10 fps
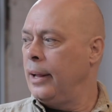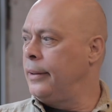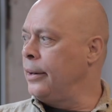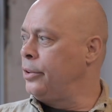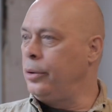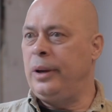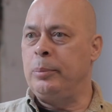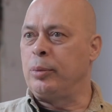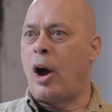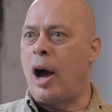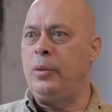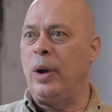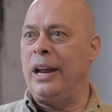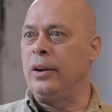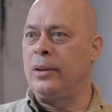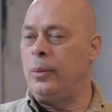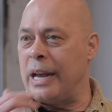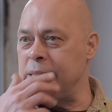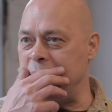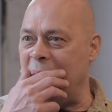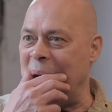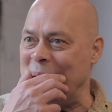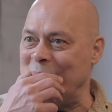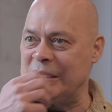they're doing Broadway or the West End